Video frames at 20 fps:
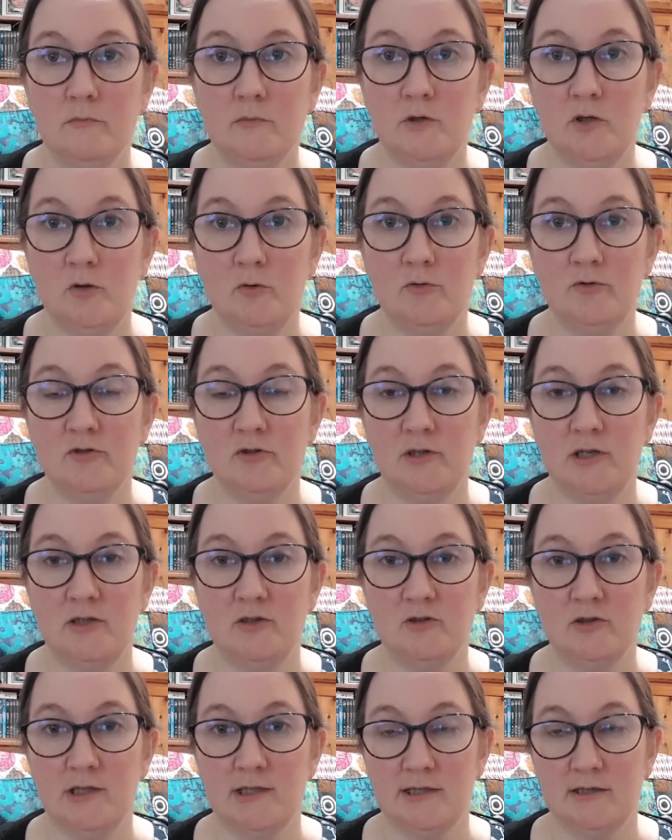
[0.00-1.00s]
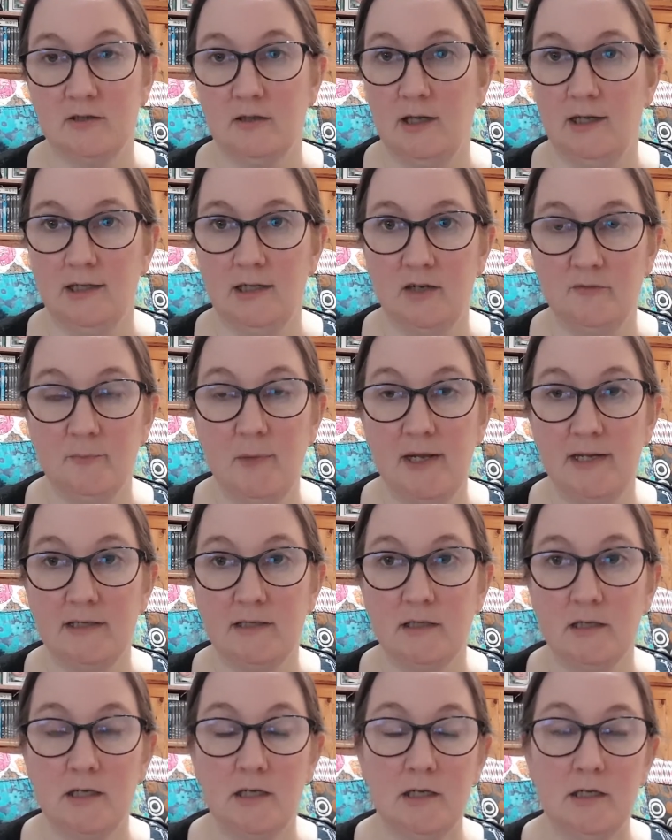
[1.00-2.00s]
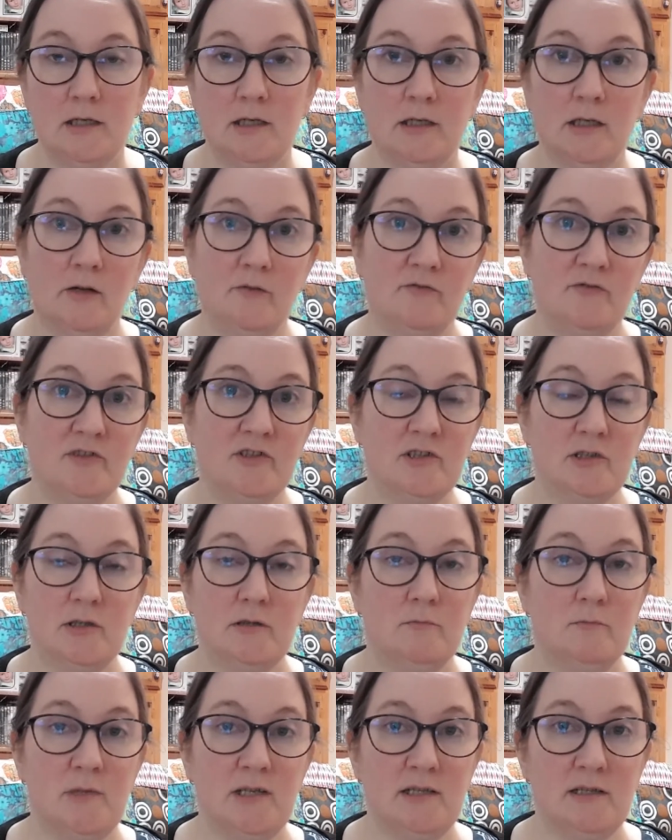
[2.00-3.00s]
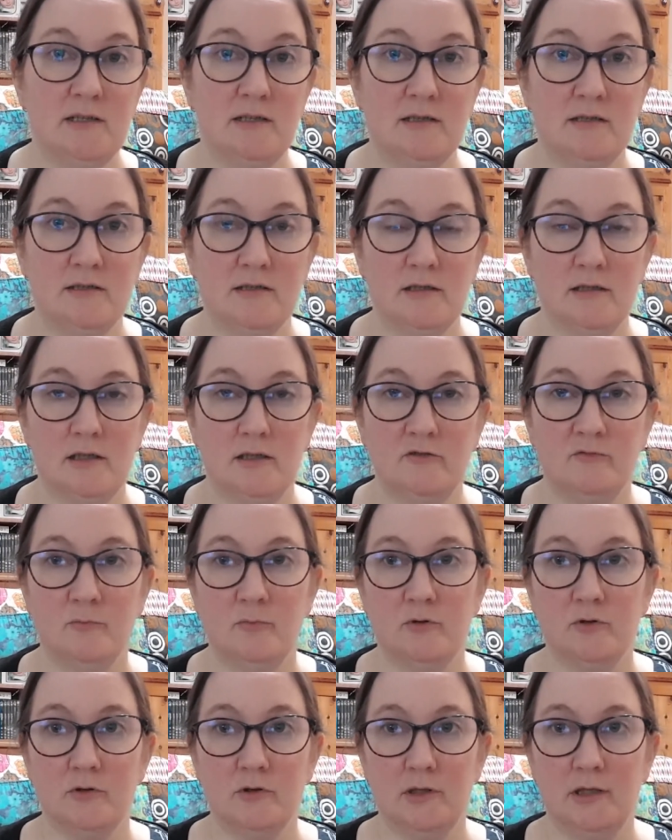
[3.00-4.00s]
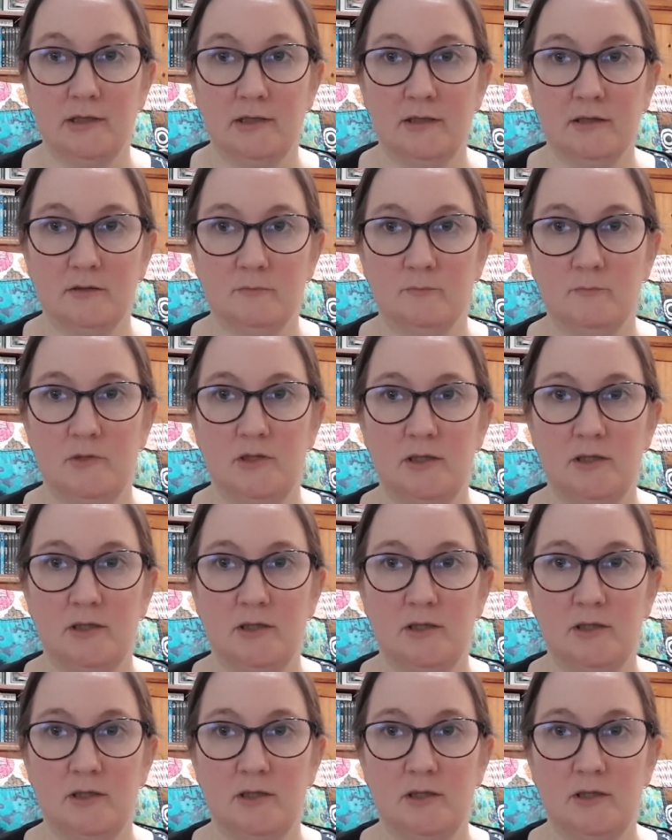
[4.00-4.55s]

use and interest. So like I've made gloves and mittens and I've put like a